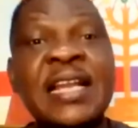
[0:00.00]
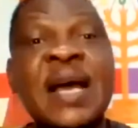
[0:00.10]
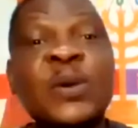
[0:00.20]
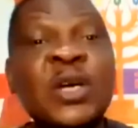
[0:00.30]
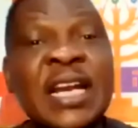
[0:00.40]

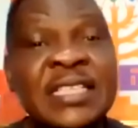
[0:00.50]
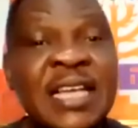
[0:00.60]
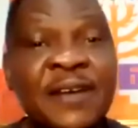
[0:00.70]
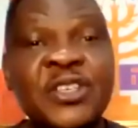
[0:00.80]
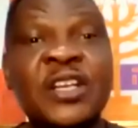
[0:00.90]
There was already
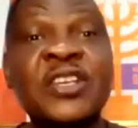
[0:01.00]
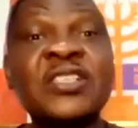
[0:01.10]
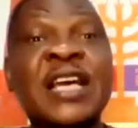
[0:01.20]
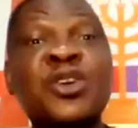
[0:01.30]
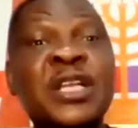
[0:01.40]
salvation. It's
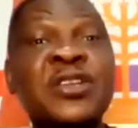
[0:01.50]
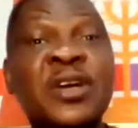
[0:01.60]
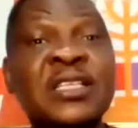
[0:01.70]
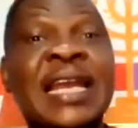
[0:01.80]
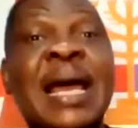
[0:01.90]
just that you did
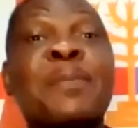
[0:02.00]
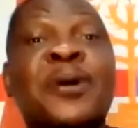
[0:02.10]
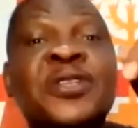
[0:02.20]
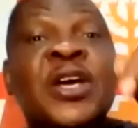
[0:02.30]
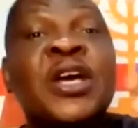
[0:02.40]
not align.
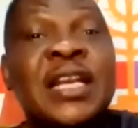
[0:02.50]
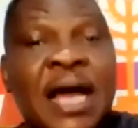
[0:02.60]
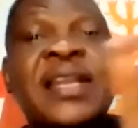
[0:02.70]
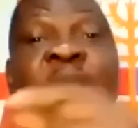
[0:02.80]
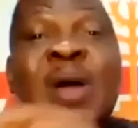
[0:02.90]
But
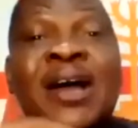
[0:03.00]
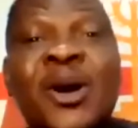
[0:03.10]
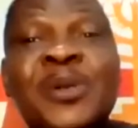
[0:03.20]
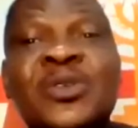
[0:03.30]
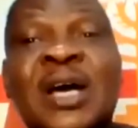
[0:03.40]
now that you are
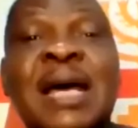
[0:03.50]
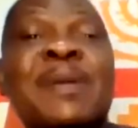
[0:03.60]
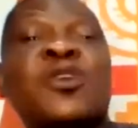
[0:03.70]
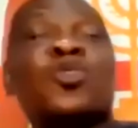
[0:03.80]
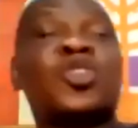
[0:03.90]
coming to
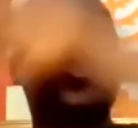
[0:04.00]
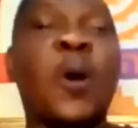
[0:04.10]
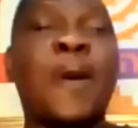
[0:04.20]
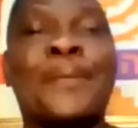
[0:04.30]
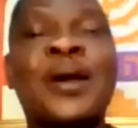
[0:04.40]
alignment, you
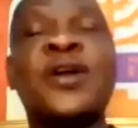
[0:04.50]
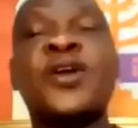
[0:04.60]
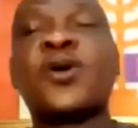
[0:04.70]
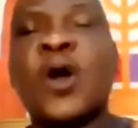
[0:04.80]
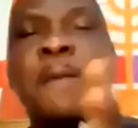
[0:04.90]
go,
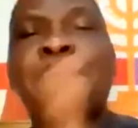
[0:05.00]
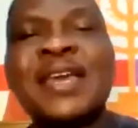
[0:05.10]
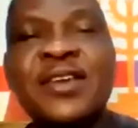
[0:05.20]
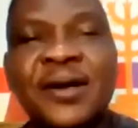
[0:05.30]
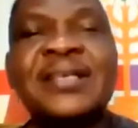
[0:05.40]
go
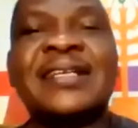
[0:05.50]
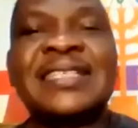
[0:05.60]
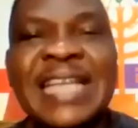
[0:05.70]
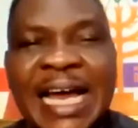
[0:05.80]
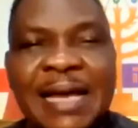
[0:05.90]
beyond the
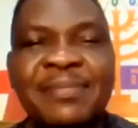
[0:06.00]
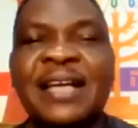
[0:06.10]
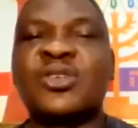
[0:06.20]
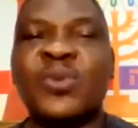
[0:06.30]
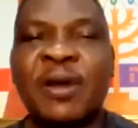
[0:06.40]
time
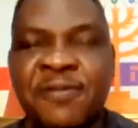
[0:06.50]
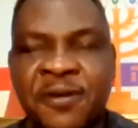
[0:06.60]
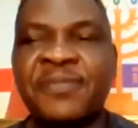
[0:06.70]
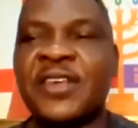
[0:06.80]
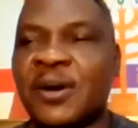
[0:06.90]
that you were
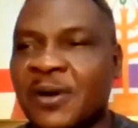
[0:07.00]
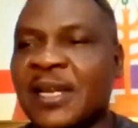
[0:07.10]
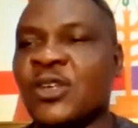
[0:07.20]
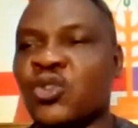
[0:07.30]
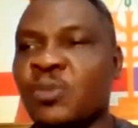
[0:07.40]
formed in your
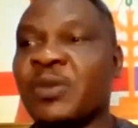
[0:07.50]
mother's womb.